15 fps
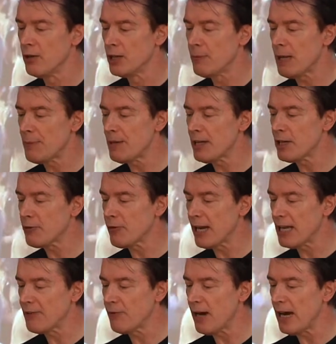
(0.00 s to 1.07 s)
Make me a
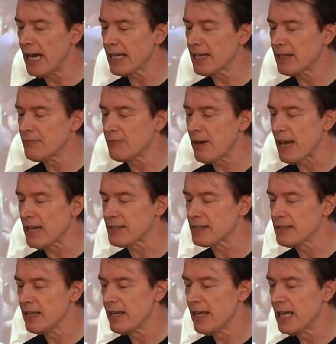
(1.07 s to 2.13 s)
grave where I can rest.
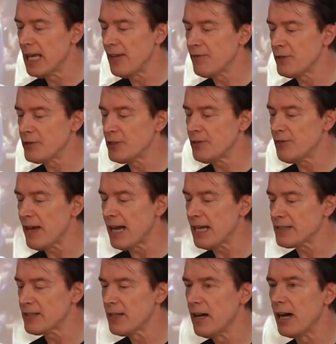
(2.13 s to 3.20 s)
If you do
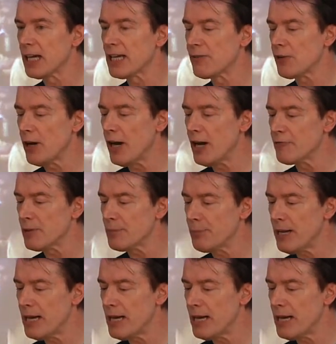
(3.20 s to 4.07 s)
that, I'll give you £100.